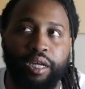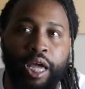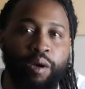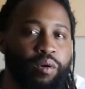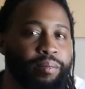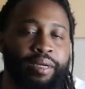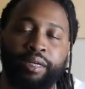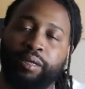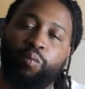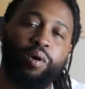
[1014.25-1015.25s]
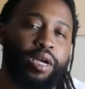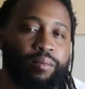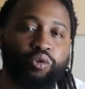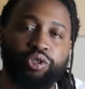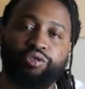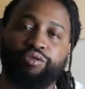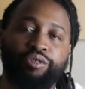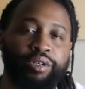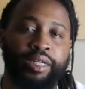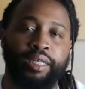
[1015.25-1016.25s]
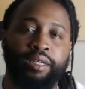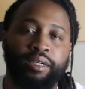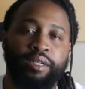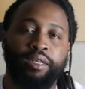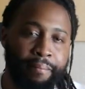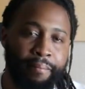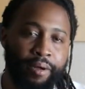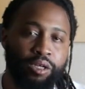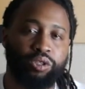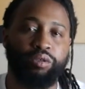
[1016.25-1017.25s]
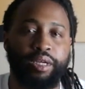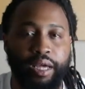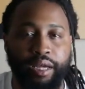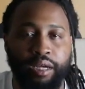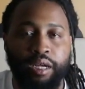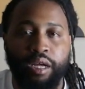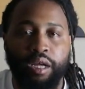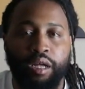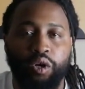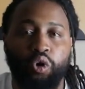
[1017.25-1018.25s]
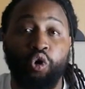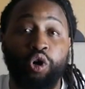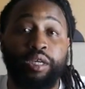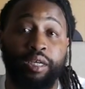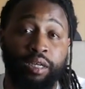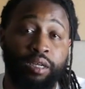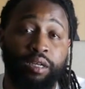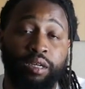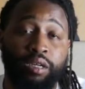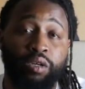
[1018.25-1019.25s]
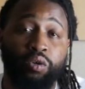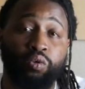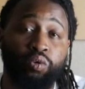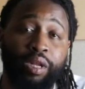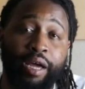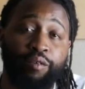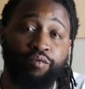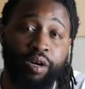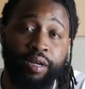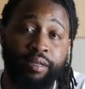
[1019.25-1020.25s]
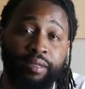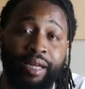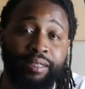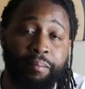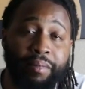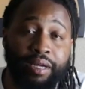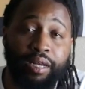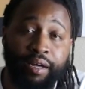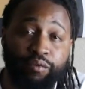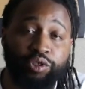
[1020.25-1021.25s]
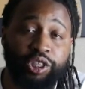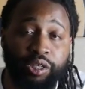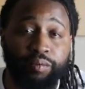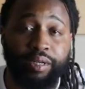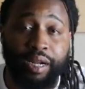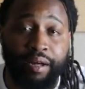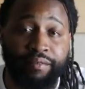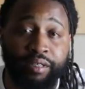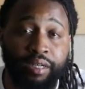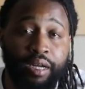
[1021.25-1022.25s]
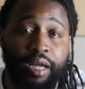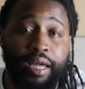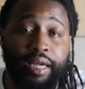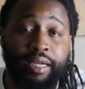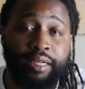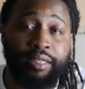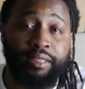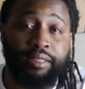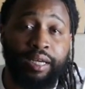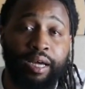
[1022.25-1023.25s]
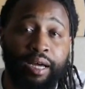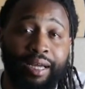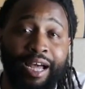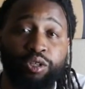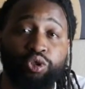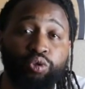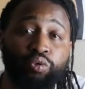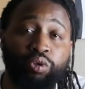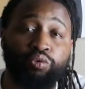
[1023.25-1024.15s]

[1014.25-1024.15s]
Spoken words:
it would be under way more scrutiny. So yeah, Corky, who like run like the mid-level shit or whatever, is got 2